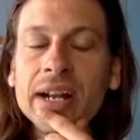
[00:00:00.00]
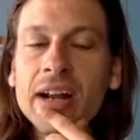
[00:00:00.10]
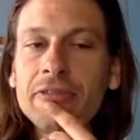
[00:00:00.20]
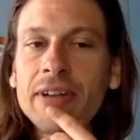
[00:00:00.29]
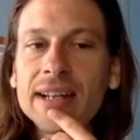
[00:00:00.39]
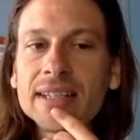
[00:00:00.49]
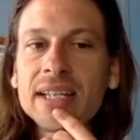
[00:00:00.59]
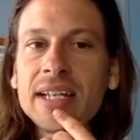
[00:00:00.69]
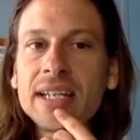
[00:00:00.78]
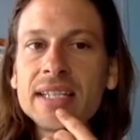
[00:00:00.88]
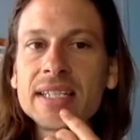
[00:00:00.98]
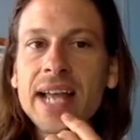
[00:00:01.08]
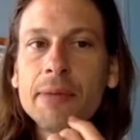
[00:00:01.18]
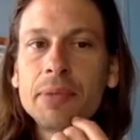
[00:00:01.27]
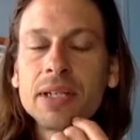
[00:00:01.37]
How fascinating is
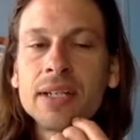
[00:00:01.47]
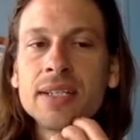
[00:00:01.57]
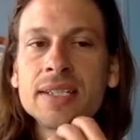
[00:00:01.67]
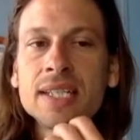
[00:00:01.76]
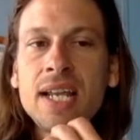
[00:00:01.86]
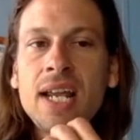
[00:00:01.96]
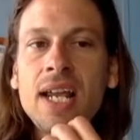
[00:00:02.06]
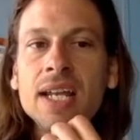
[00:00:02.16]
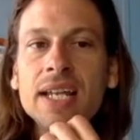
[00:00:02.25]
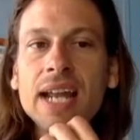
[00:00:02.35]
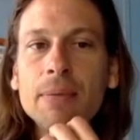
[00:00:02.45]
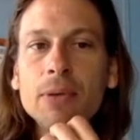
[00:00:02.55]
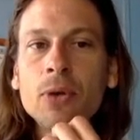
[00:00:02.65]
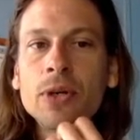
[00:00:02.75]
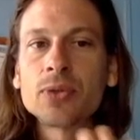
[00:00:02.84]
that? Because
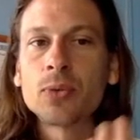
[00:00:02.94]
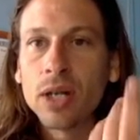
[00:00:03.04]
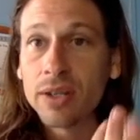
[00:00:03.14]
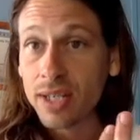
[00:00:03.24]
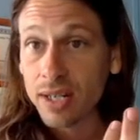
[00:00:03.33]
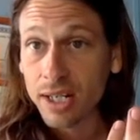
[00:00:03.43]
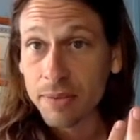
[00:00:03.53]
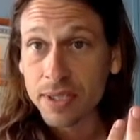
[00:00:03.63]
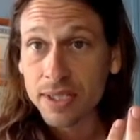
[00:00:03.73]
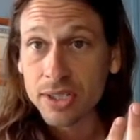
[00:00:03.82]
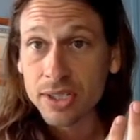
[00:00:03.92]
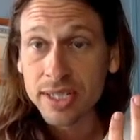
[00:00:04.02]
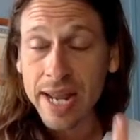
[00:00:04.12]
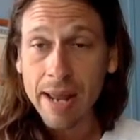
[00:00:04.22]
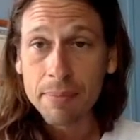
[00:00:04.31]
Capricorn is where the eclipse has just
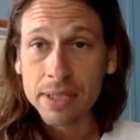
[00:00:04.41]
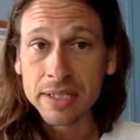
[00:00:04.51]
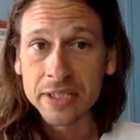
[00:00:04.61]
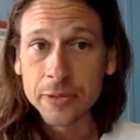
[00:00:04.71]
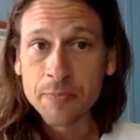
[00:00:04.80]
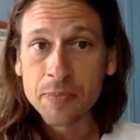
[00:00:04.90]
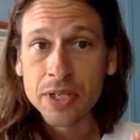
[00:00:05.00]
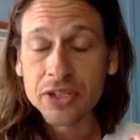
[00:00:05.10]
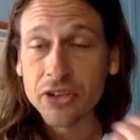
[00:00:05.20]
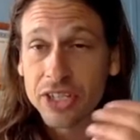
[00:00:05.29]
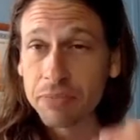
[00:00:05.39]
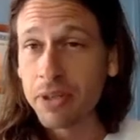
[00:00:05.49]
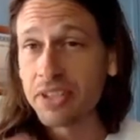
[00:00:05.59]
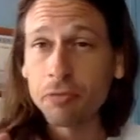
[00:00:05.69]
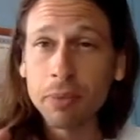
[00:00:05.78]
happened. So this
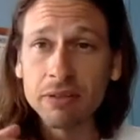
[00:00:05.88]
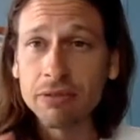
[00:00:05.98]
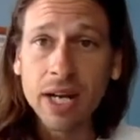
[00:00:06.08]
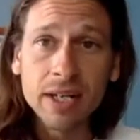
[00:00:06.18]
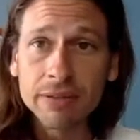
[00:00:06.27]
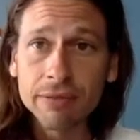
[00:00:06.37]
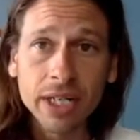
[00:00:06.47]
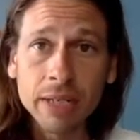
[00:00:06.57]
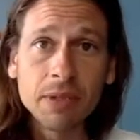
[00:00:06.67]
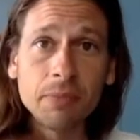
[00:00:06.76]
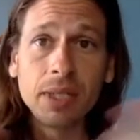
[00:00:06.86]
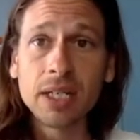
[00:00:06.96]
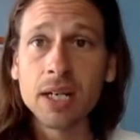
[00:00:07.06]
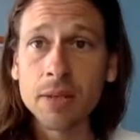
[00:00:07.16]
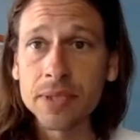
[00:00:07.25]
must have been fated for him to
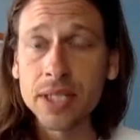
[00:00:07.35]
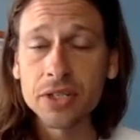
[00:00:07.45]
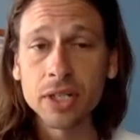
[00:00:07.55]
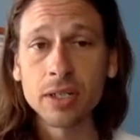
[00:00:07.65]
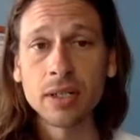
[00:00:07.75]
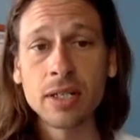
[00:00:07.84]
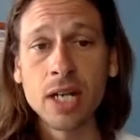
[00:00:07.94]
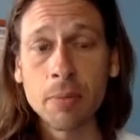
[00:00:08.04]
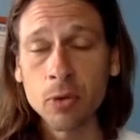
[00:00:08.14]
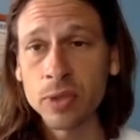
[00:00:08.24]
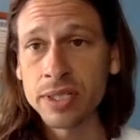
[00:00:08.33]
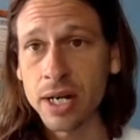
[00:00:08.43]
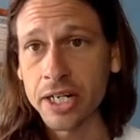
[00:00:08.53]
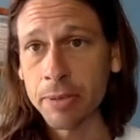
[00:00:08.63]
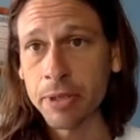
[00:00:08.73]
become such a number one
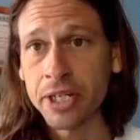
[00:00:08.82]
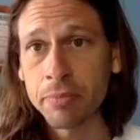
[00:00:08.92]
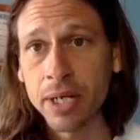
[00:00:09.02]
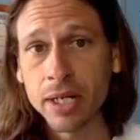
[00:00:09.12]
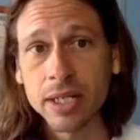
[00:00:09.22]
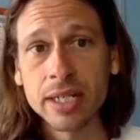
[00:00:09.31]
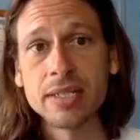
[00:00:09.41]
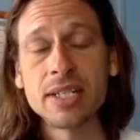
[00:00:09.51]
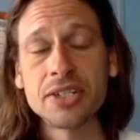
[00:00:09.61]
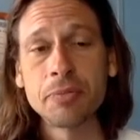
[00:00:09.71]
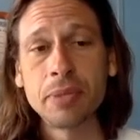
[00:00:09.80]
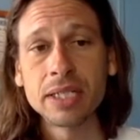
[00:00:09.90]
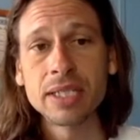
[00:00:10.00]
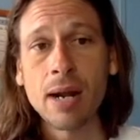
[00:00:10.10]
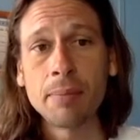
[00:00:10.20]
documentary in America and such a big
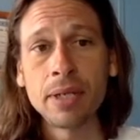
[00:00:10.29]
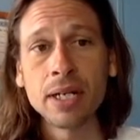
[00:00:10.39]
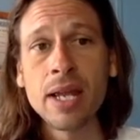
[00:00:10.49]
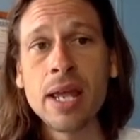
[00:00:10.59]
topic.